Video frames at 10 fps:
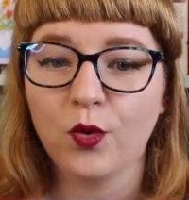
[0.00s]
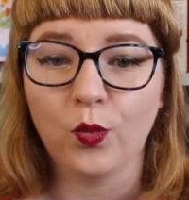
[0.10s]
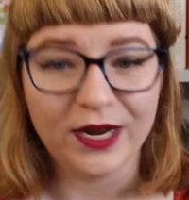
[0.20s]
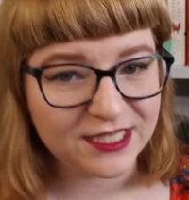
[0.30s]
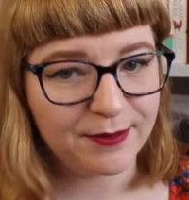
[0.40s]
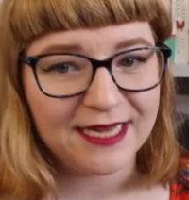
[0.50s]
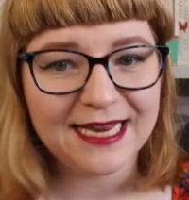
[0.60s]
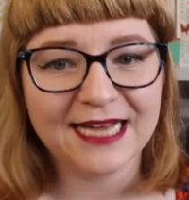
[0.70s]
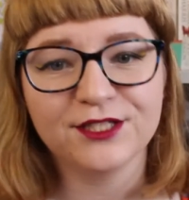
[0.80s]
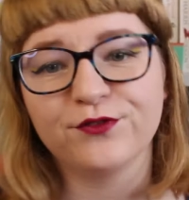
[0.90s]
went to my
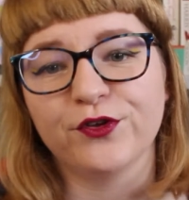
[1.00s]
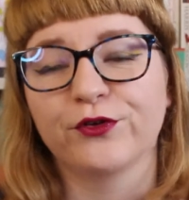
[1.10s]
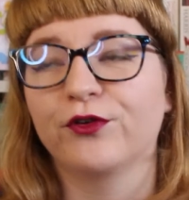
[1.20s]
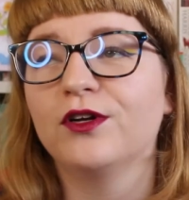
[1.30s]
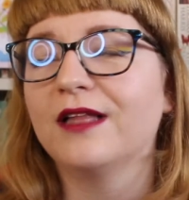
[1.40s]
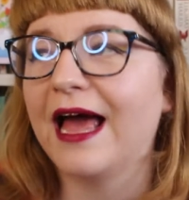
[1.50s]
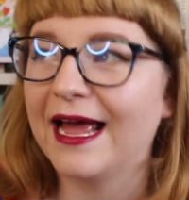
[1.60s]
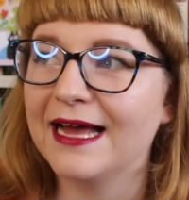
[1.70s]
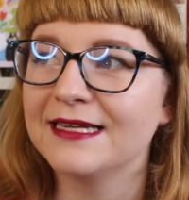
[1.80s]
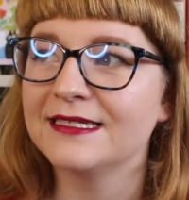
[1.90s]
dad's funeral,
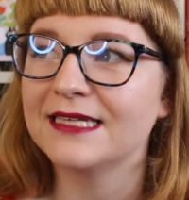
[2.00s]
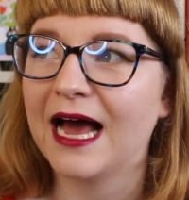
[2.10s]
and